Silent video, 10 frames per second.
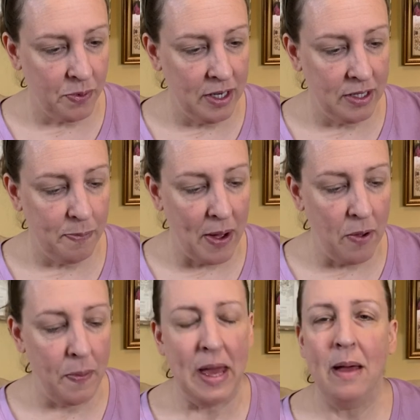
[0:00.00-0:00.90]
one is Bo
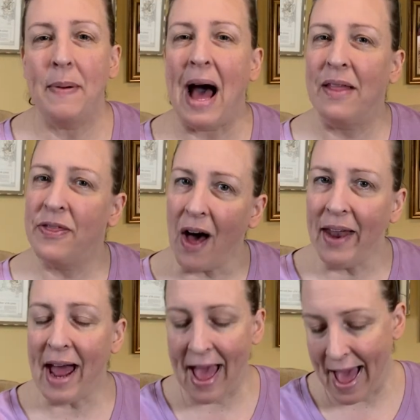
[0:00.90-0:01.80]
Peep. I thought
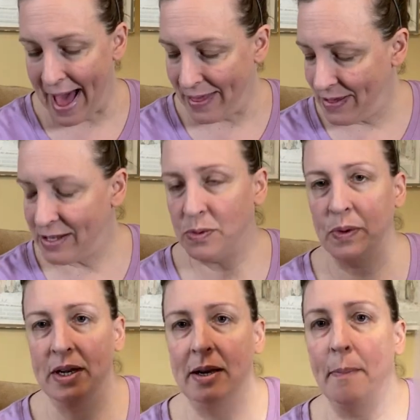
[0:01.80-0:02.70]
I had this
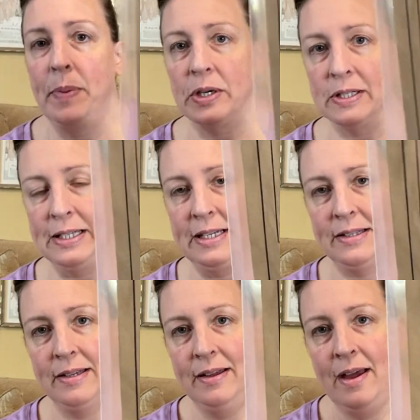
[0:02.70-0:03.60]
one in a
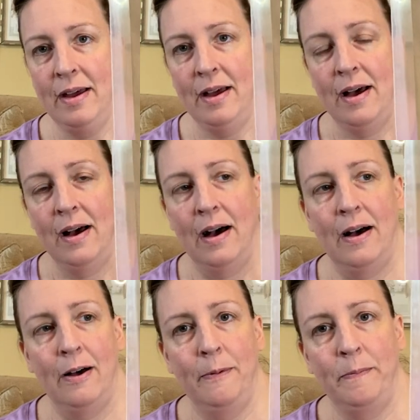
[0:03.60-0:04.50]
booklet.
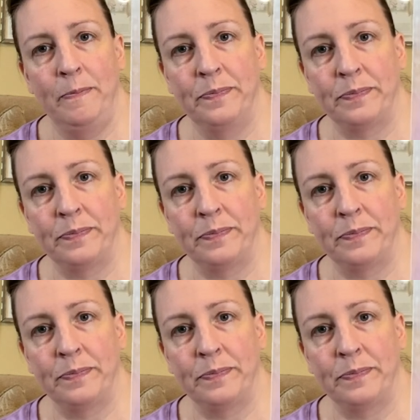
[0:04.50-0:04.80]
I